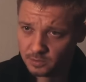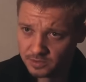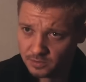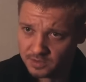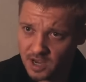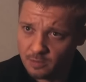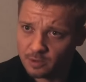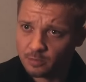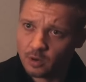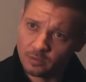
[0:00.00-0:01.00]
with the
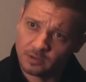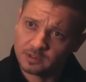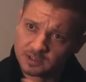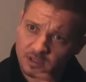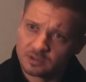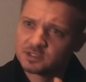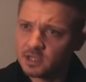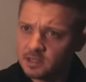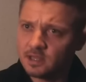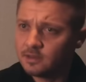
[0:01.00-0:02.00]
camera department just to mm-hmm.
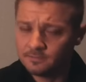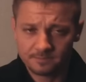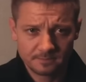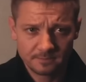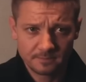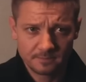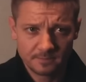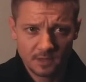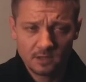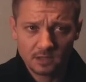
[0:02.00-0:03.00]
understand that. And,
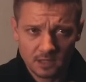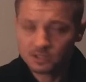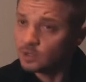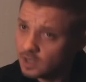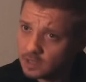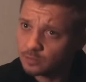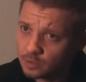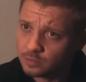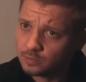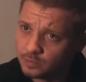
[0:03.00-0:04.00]
okay, so I got
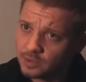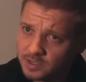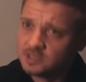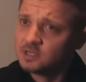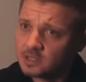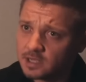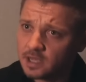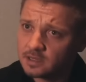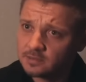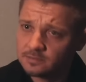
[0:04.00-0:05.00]
really pretty decent at
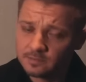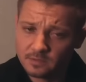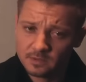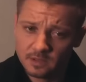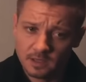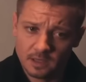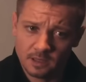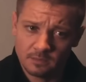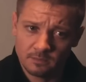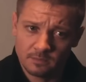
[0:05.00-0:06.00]
that, right.
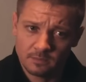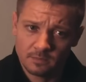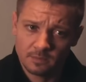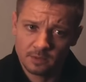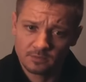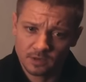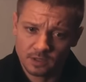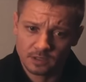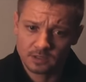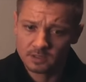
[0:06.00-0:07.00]
um, being
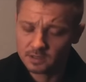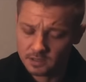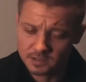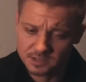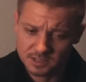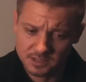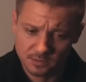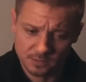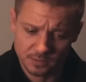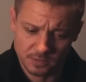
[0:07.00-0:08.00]
very
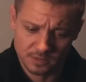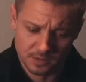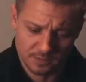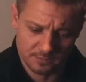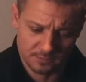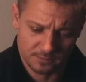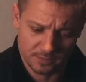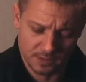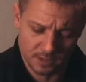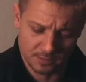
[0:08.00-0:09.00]
consistent with with uh,
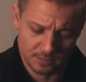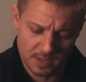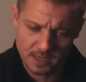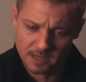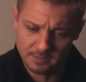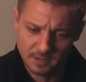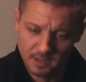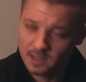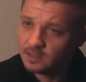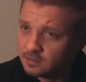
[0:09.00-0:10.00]
f- to help them edit
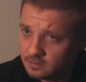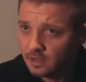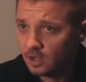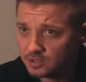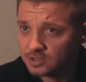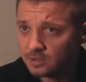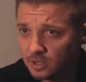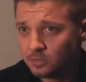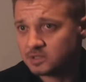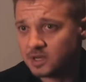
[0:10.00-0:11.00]
and then also
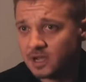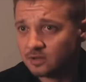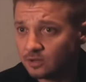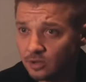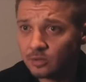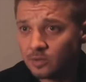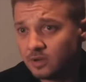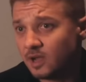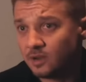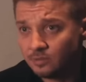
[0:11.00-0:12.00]
helped me as an actor, knowing
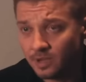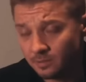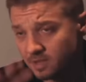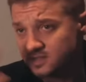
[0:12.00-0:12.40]
when I, I